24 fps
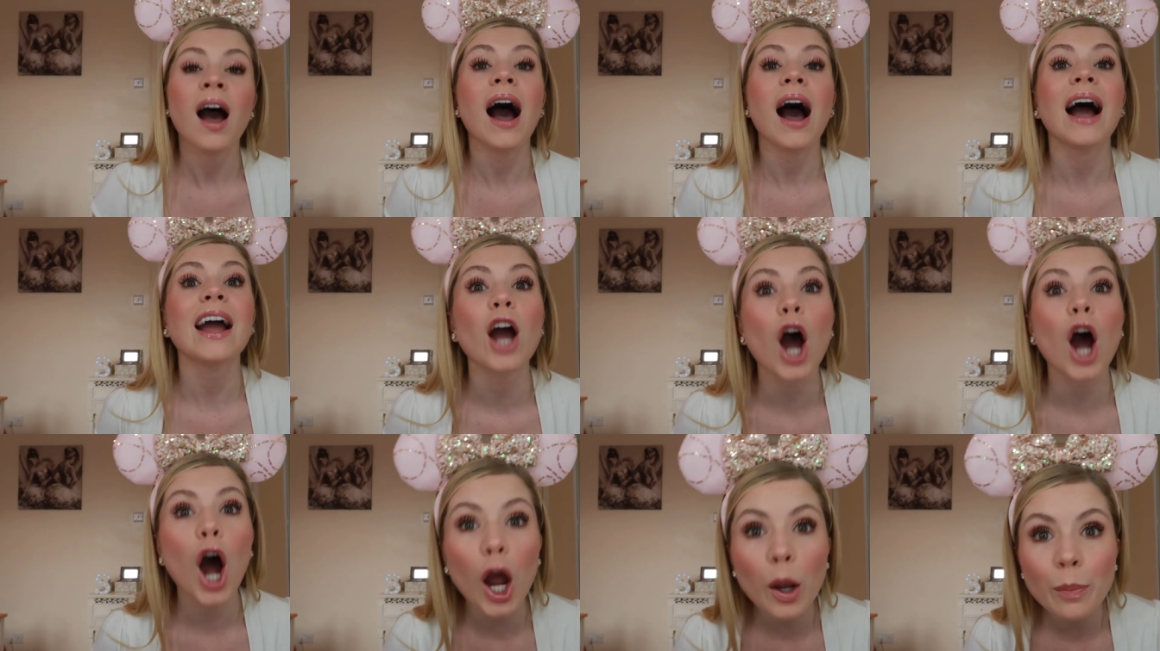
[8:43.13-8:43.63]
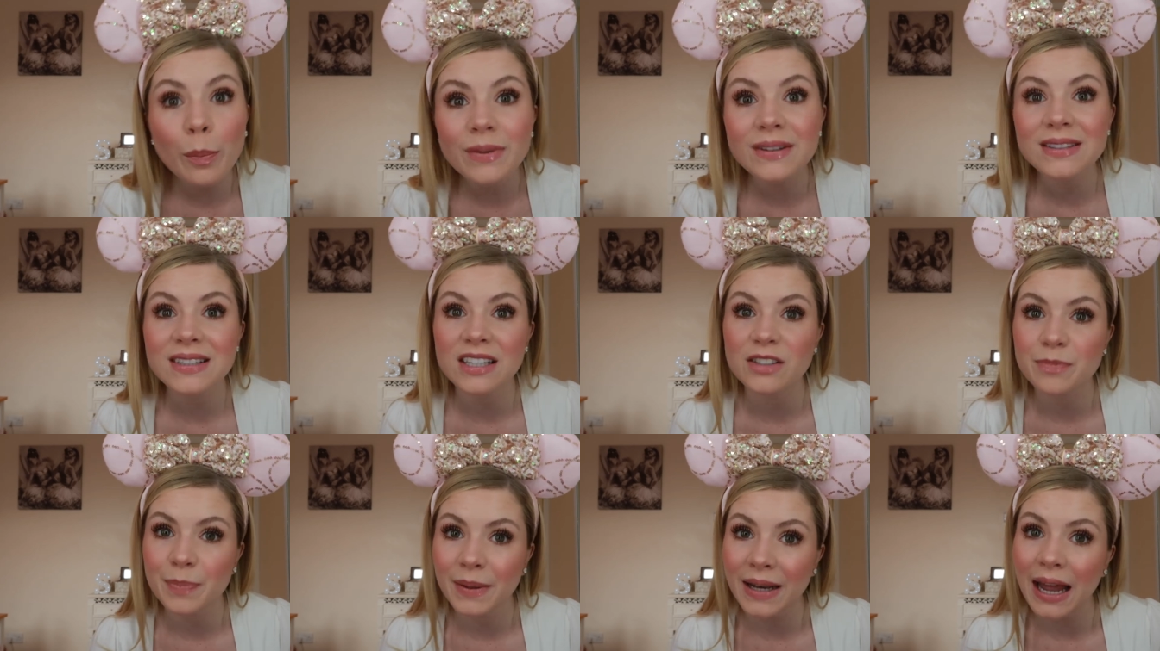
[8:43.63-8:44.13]
I hope
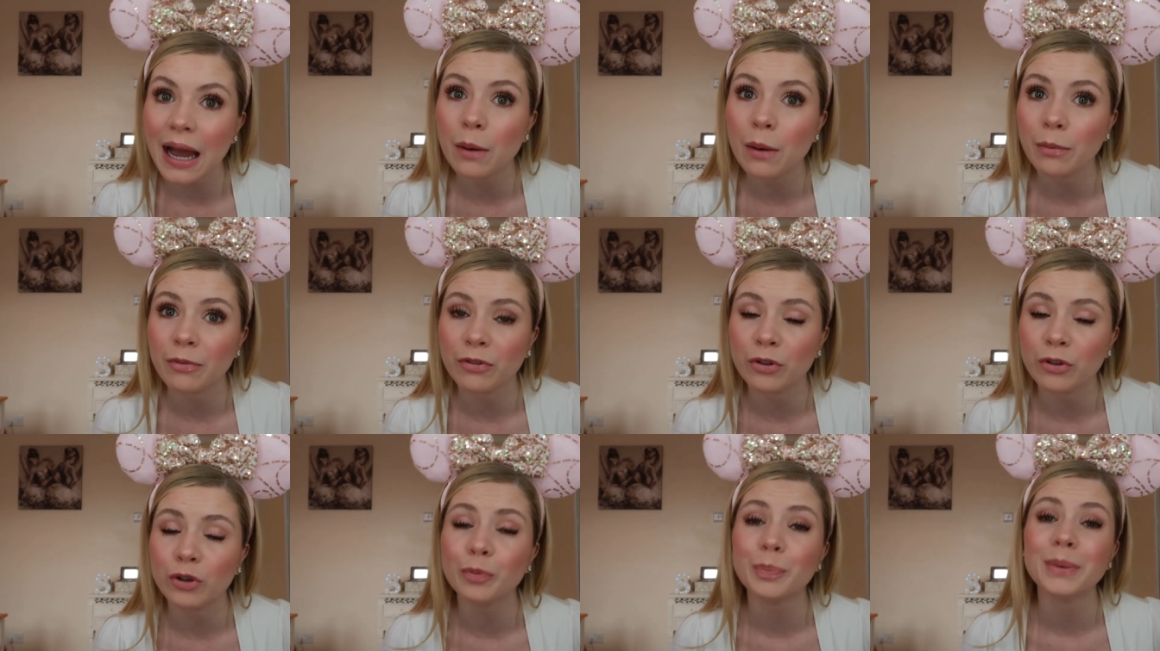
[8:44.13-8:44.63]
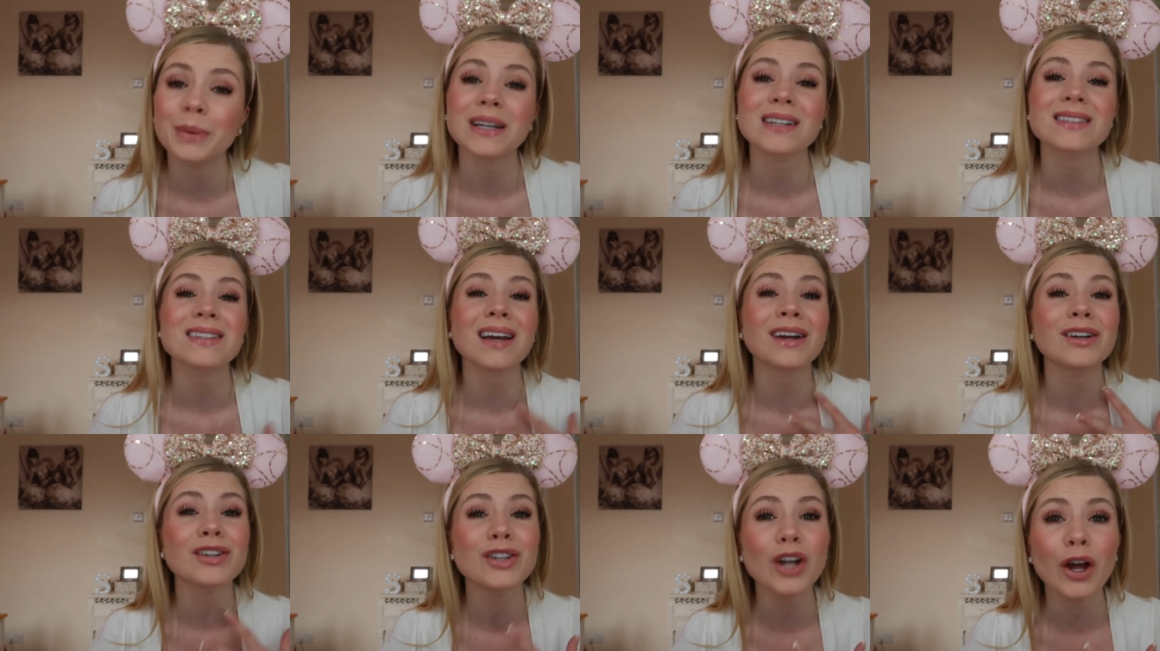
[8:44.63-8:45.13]
this has been helpful
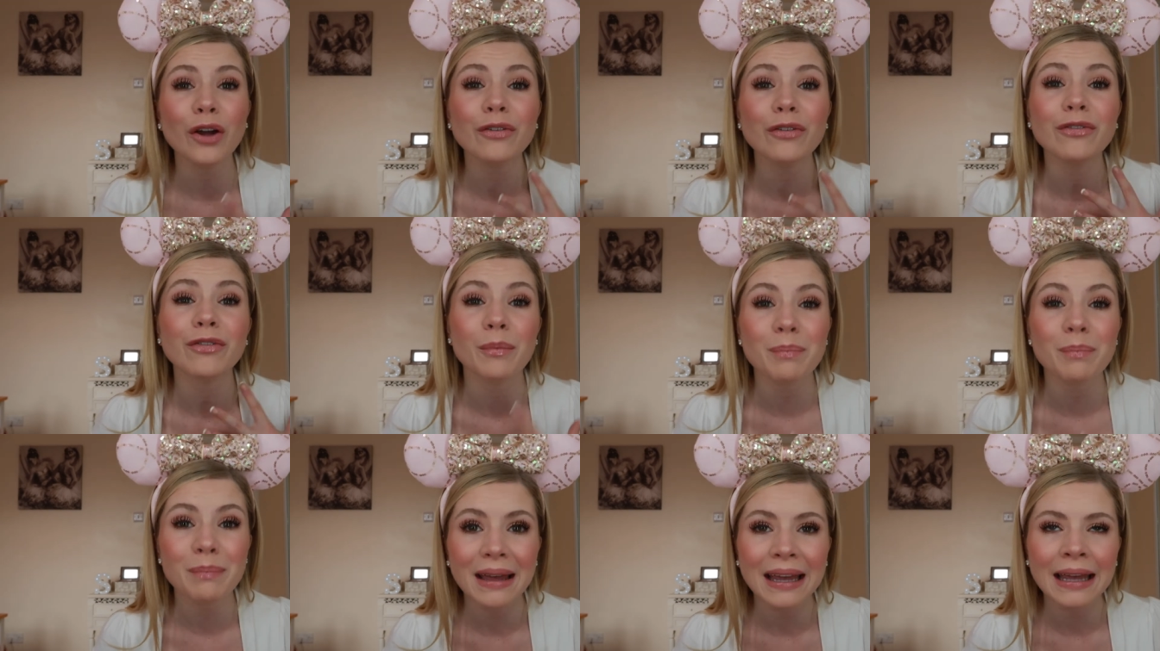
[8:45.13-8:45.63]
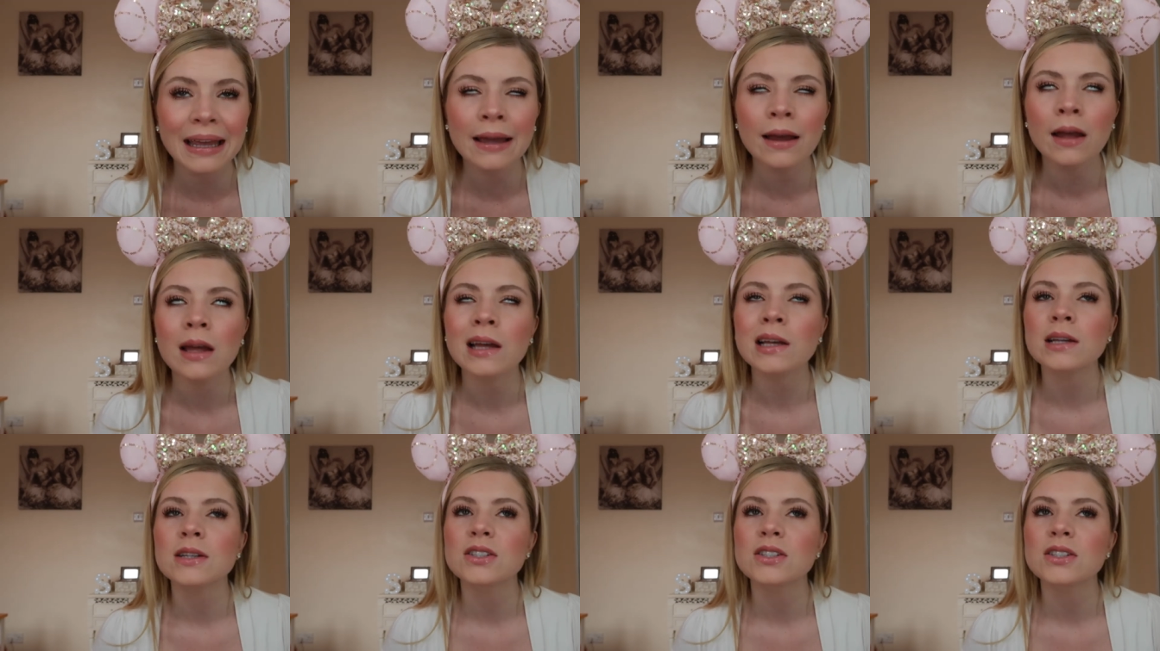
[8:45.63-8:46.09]
because I know for me,